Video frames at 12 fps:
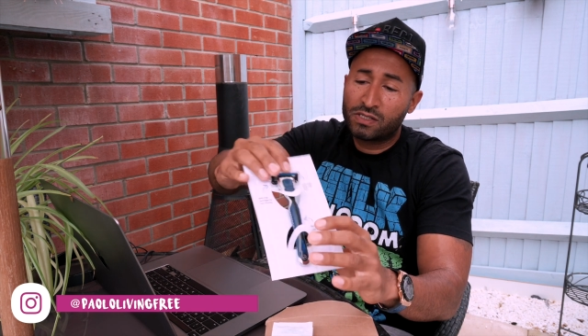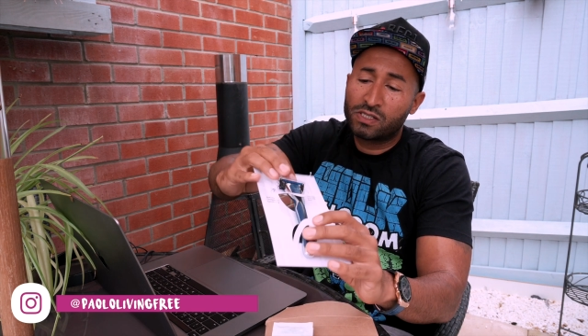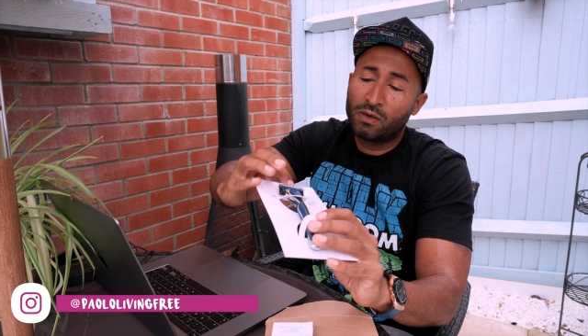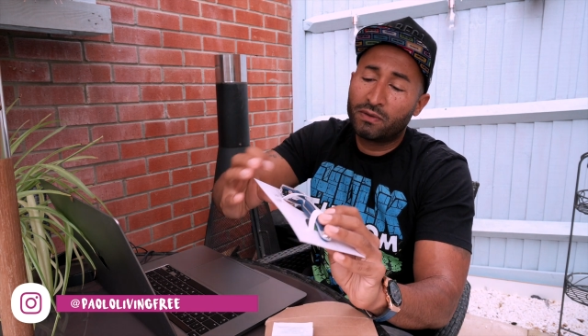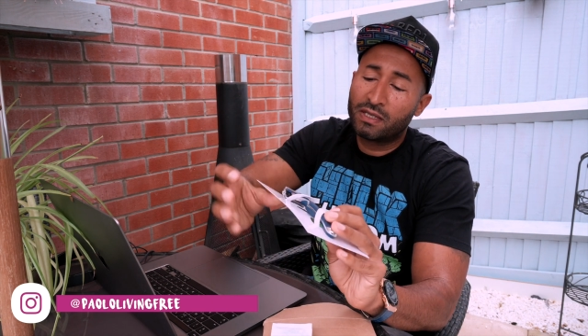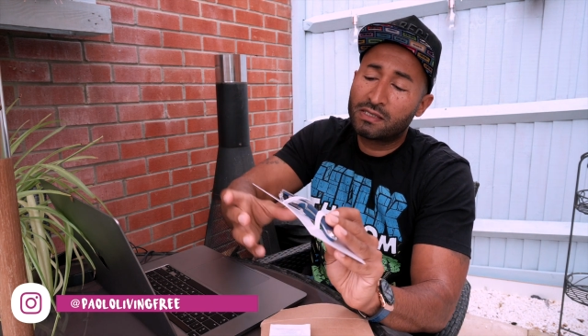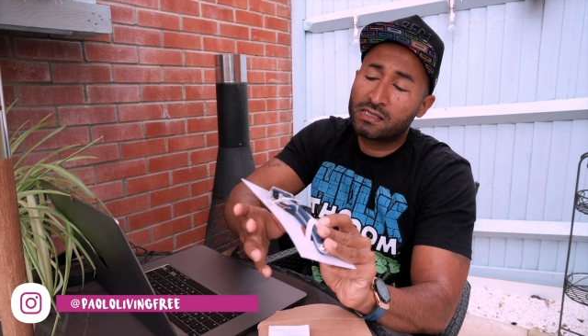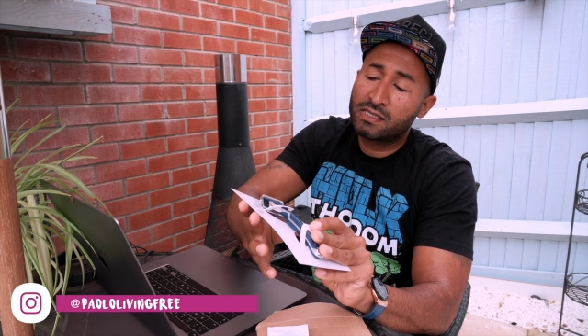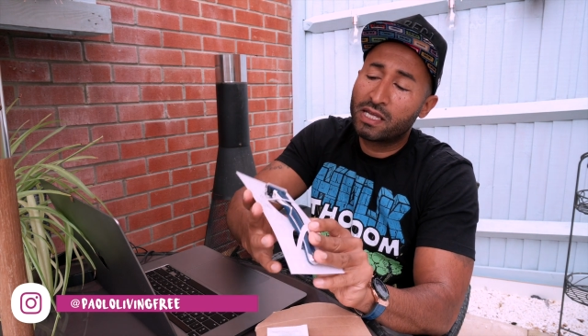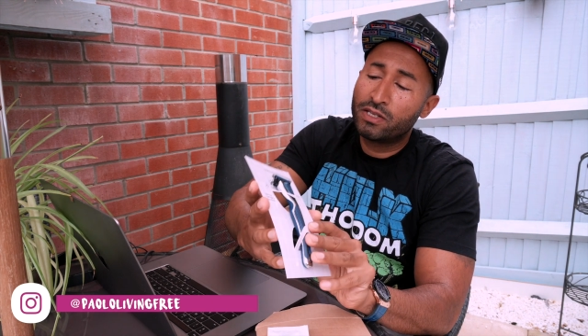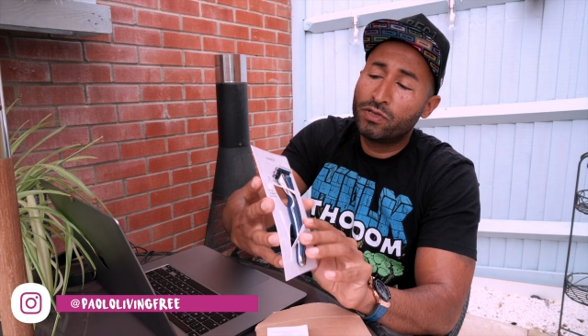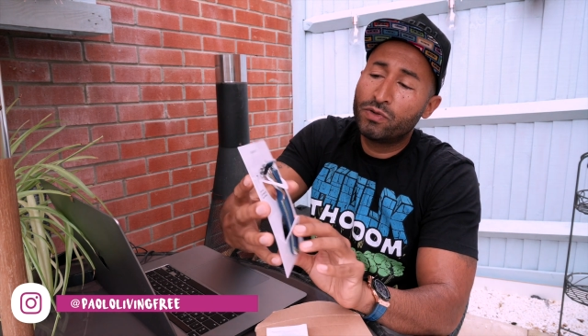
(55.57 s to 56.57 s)
So this is
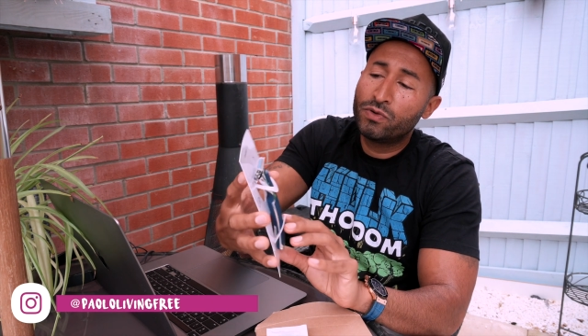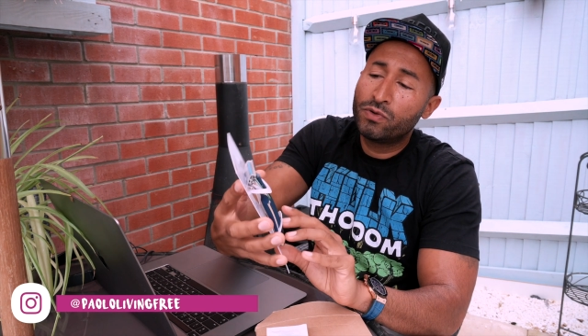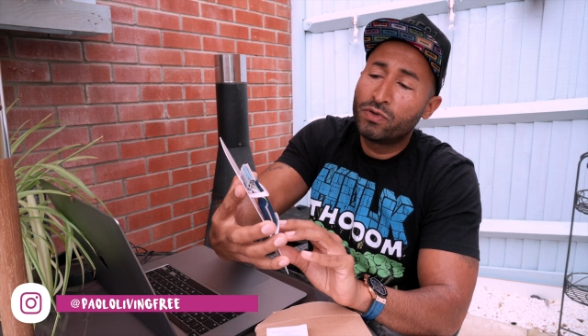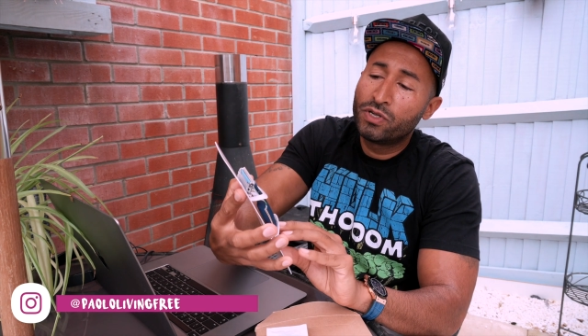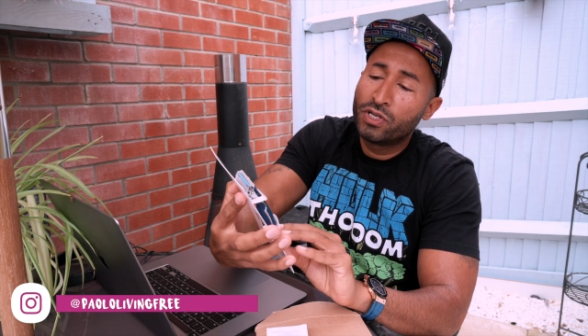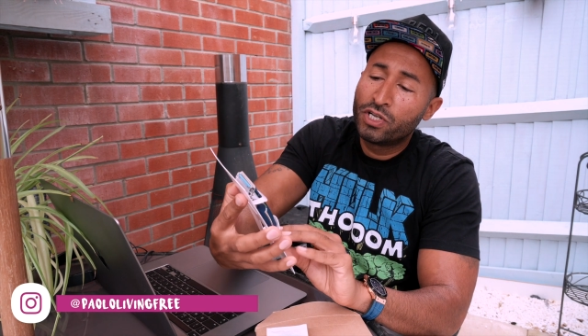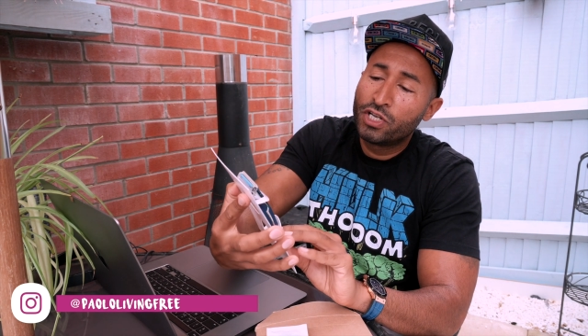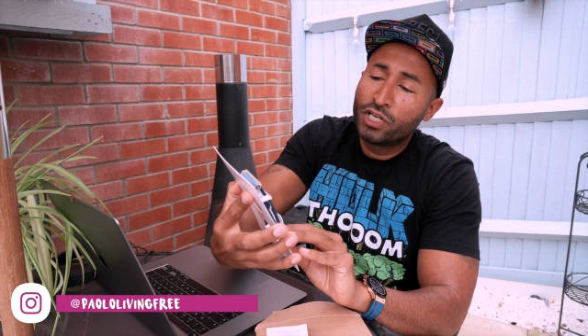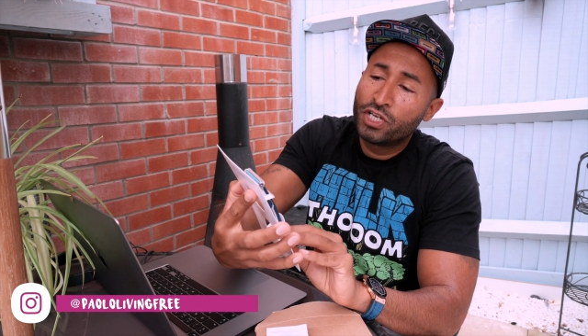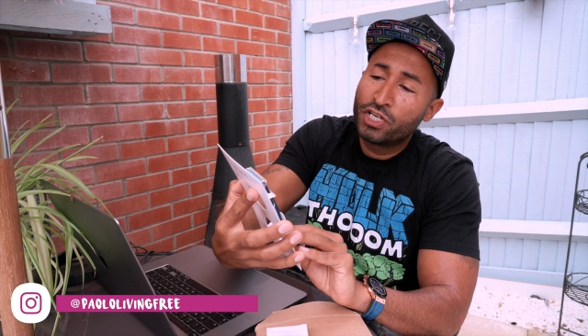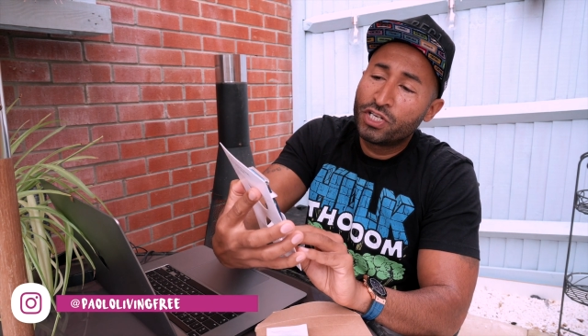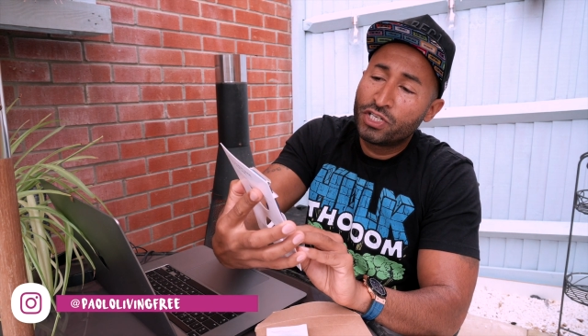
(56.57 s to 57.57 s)
their new
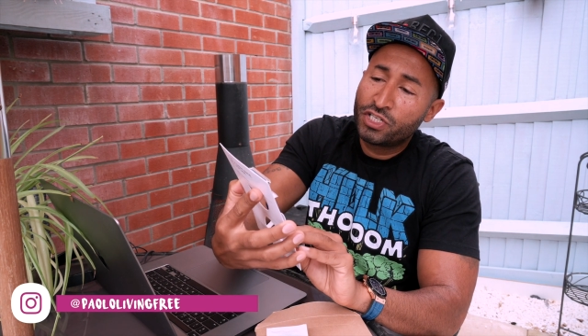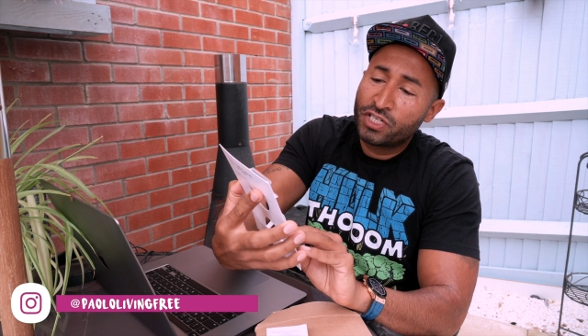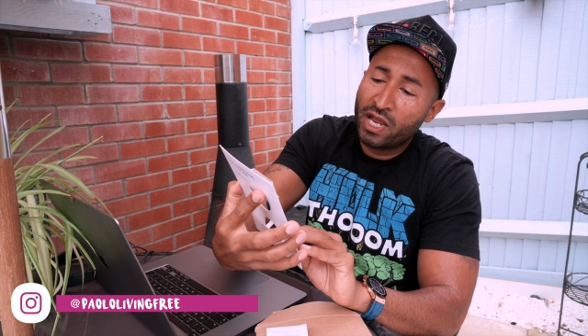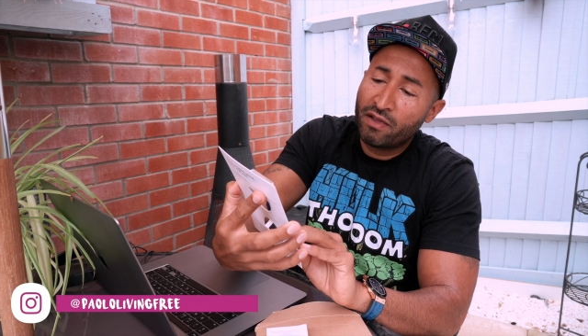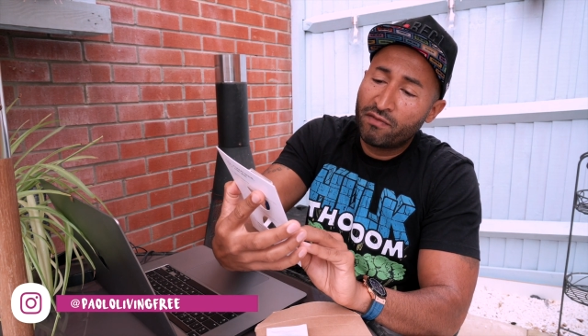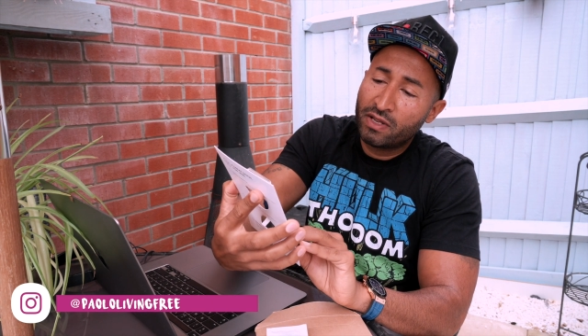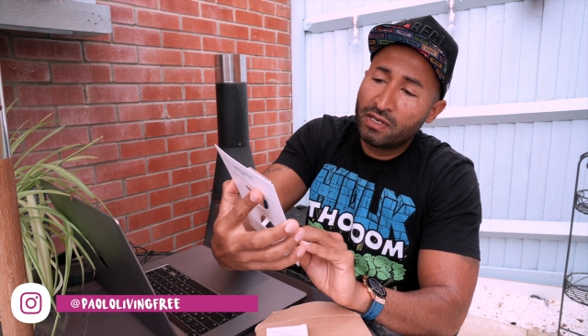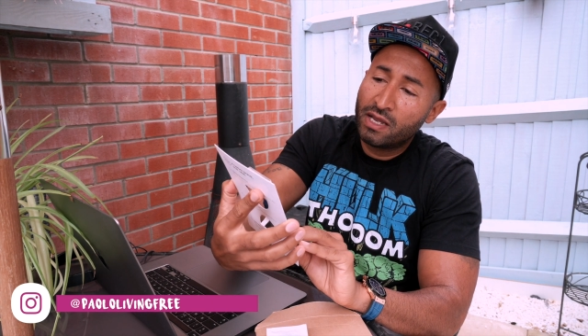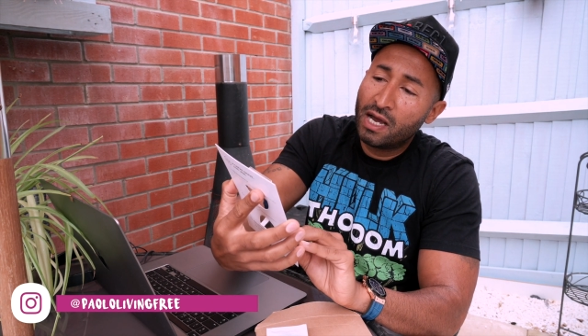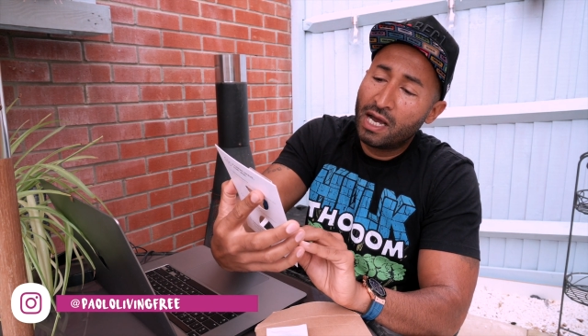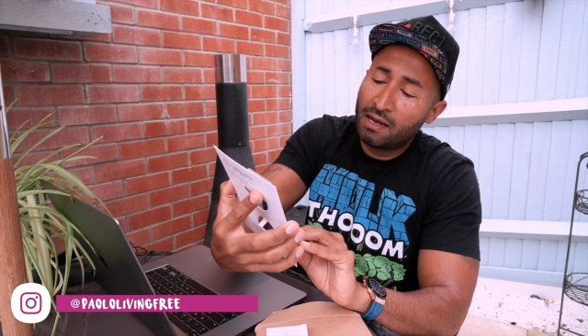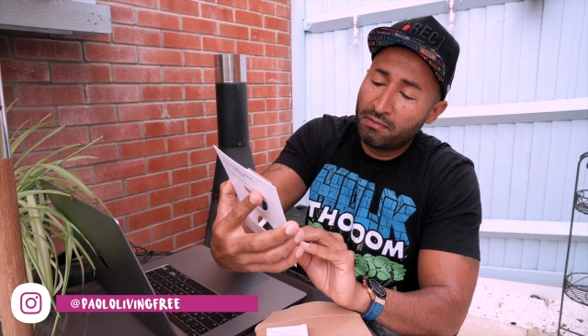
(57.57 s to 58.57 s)
shaving
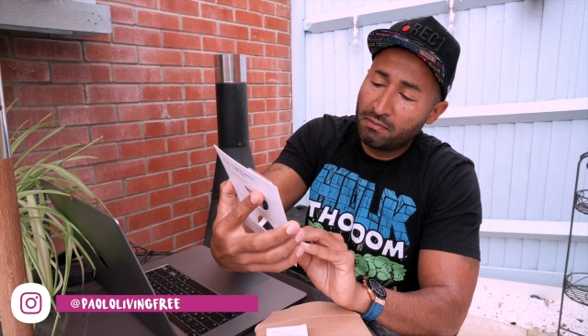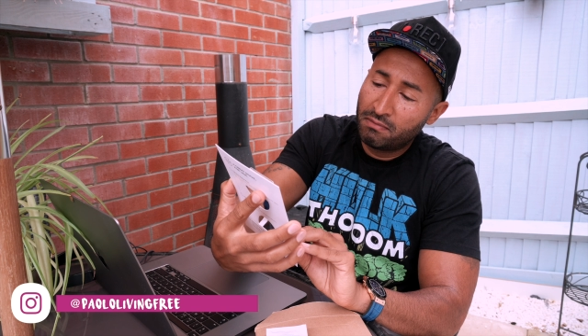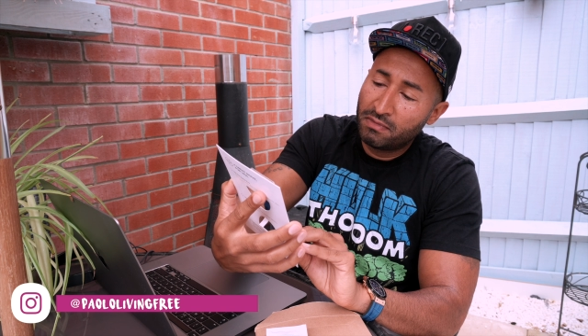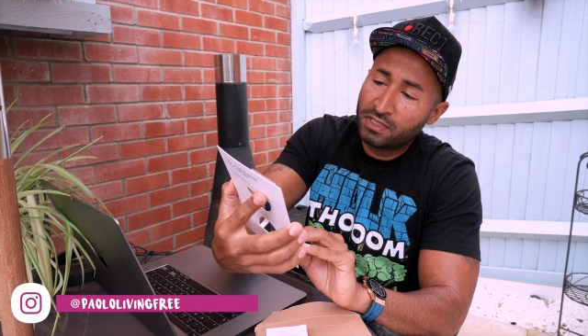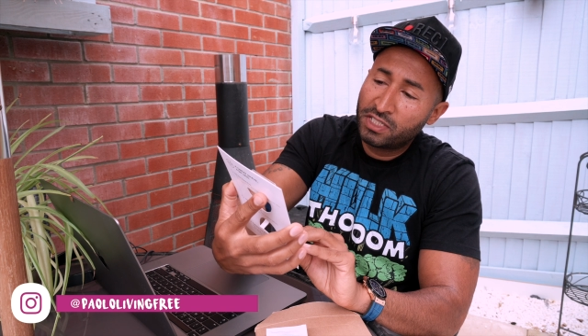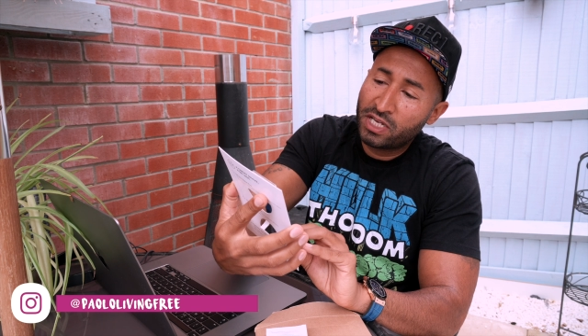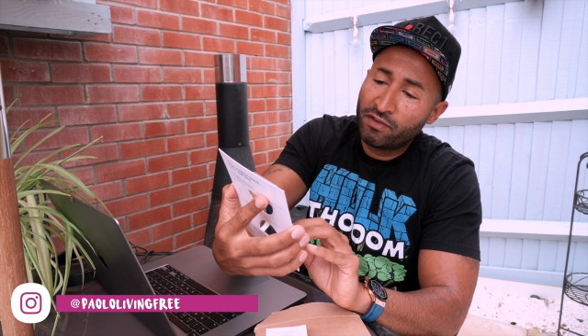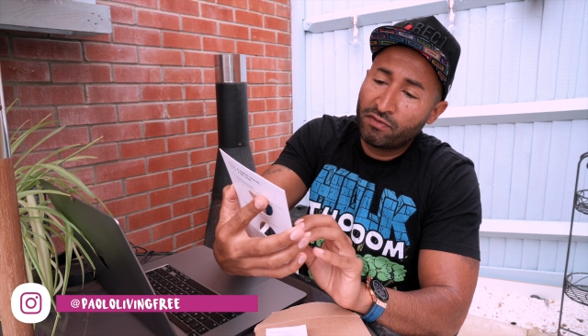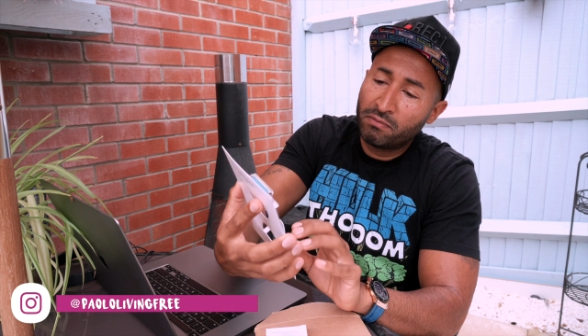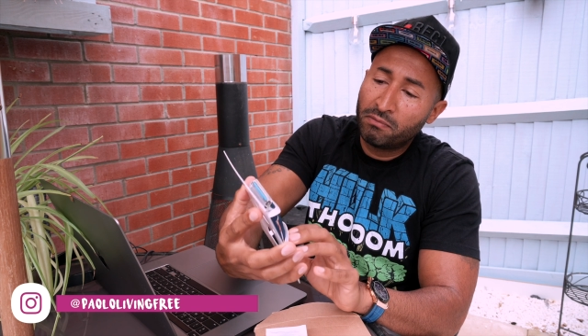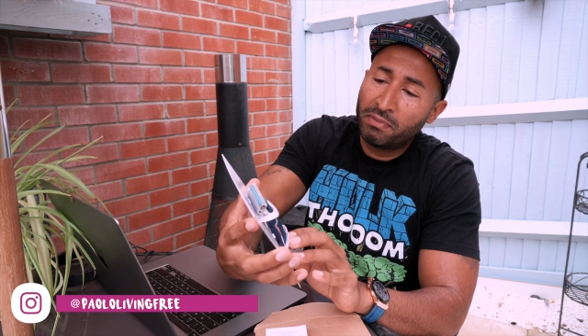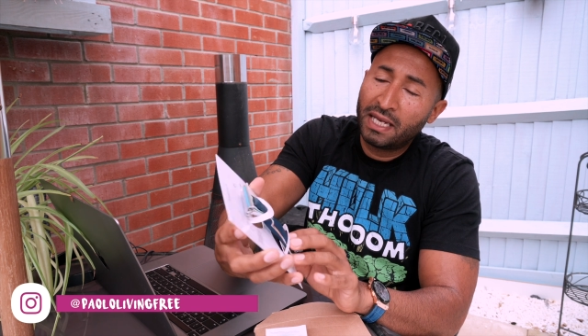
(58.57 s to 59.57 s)

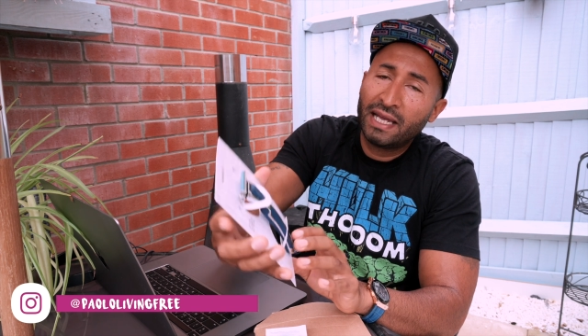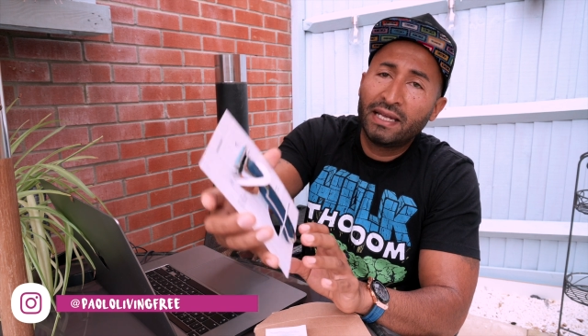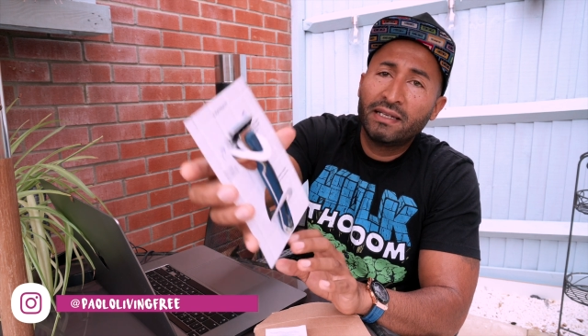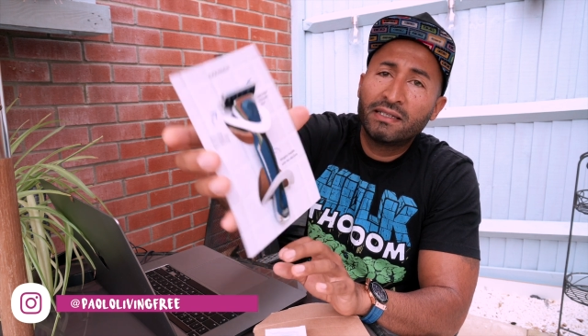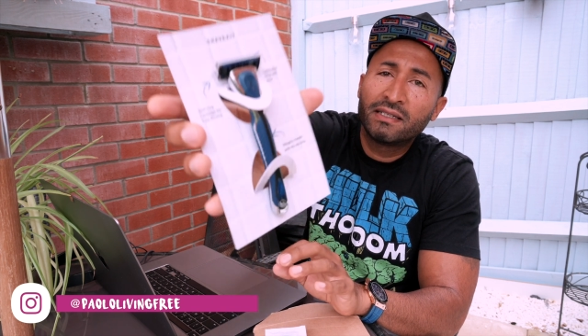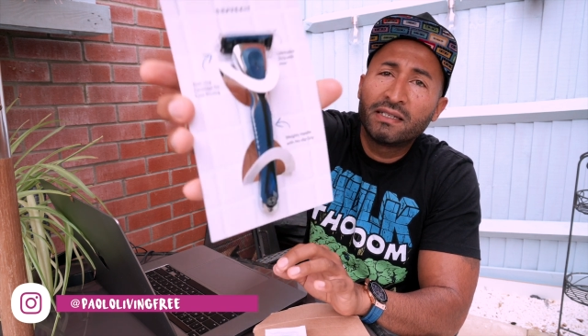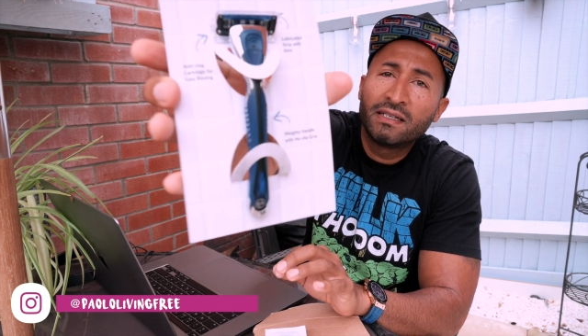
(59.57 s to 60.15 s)
blade.